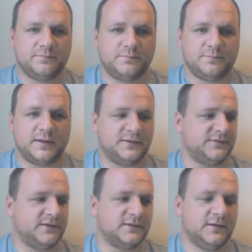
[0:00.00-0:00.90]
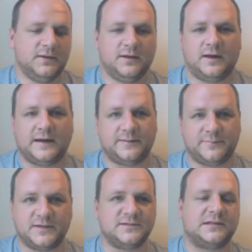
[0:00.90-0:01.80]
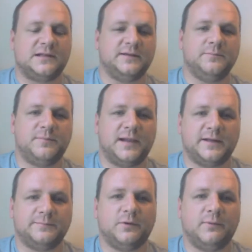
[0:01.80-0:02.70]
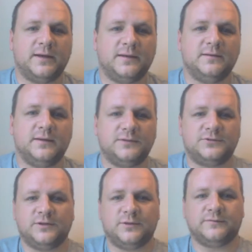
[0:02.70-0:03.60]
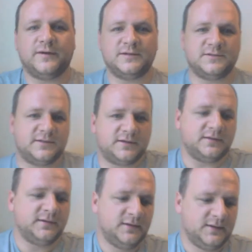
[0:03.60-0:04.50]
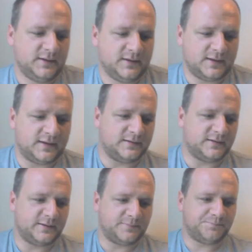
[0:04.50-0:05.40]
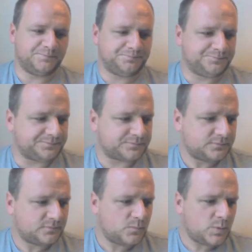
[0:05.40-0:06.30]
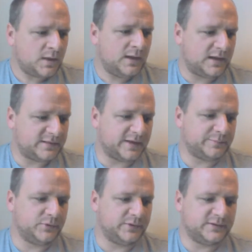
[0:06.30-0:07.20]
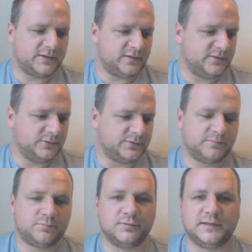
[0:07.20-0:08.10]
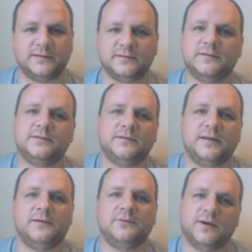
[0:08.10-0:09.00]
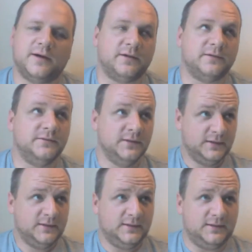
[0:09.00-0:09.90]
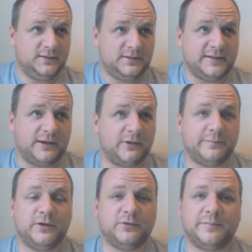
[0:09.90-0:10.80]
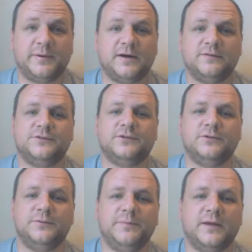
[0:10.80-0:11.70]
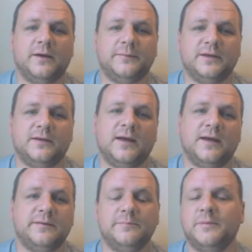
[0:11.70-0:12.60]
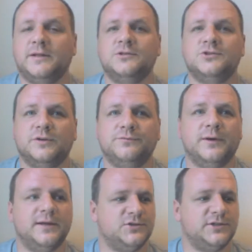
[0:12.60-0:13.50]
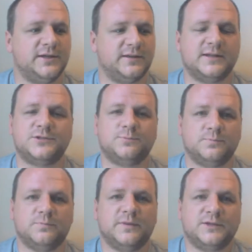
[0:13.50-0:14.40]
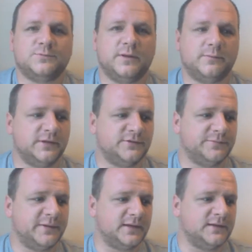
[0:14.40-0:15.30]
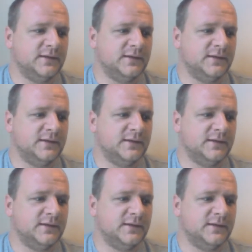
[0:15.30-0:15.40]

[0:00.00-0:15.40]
Perfect. I had basically blagged my way into university, and at that point I thought, brilliant, now I'll now I'll be on the path to becoming an embedded software engineer. That's what I wanted to be.